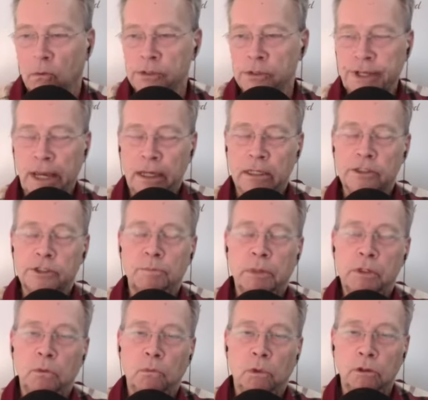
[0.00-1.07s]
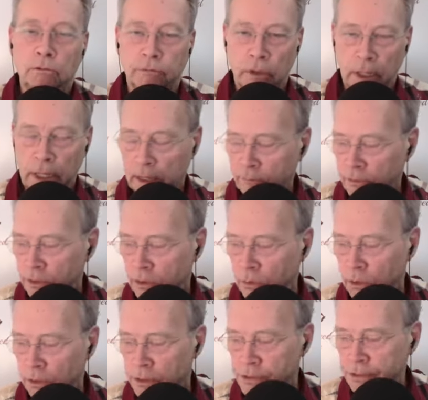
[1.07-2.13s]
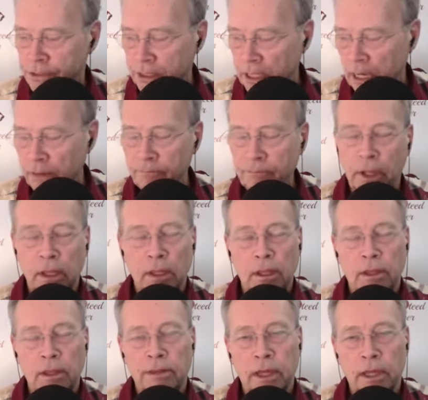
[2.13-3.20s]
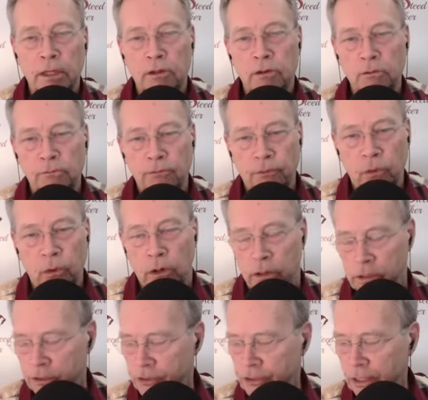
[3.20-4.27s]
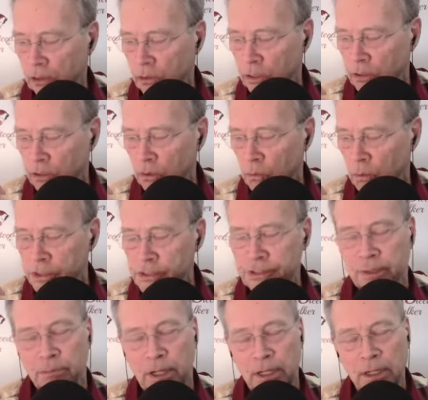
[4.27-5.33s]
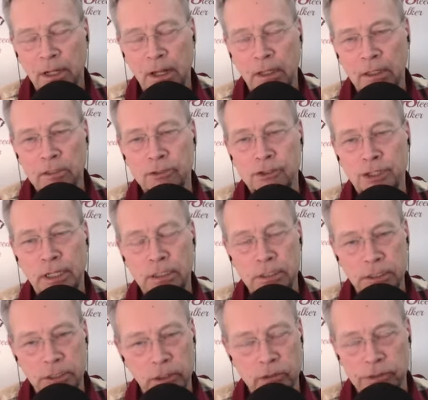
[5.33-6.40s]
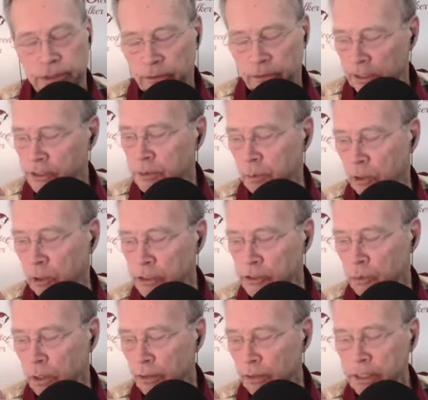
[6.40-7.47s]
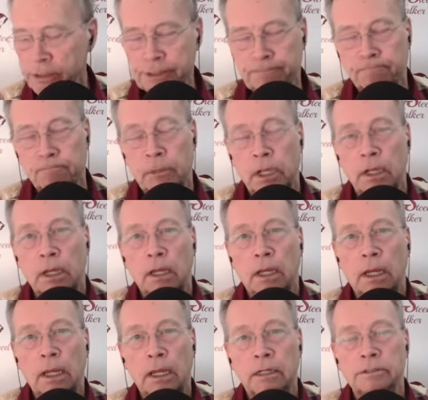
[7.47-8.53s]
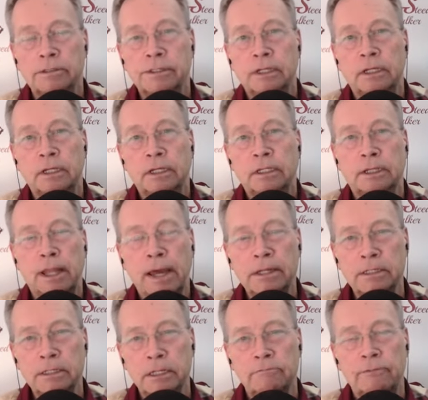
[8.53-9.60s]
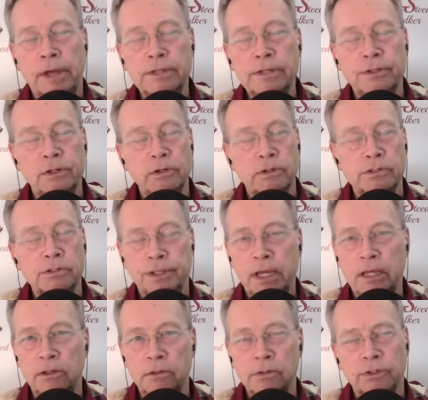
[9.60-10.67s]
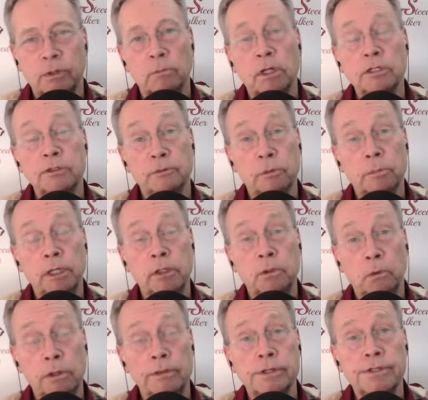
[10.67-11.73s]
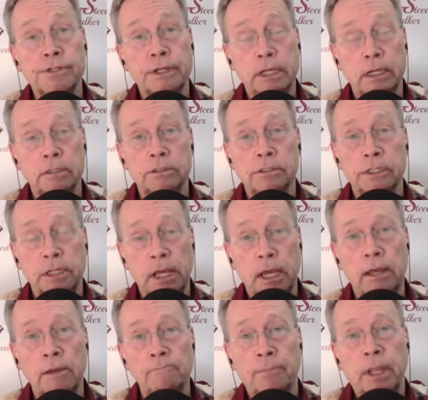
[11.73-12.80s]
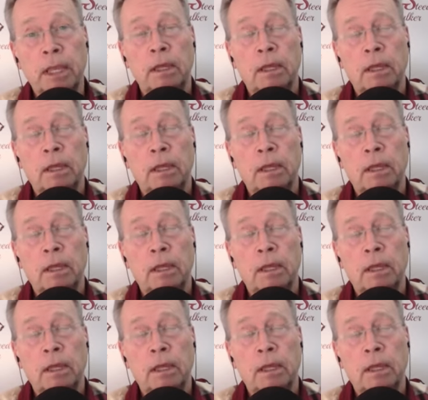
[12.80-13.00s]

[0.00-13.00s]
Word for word: Well, Zach, it's been wonderful having you with us today. Thank you for sharing your wisdom and knowledge and years of experience with us. And enlightened investors, thank you so much for being with us again today.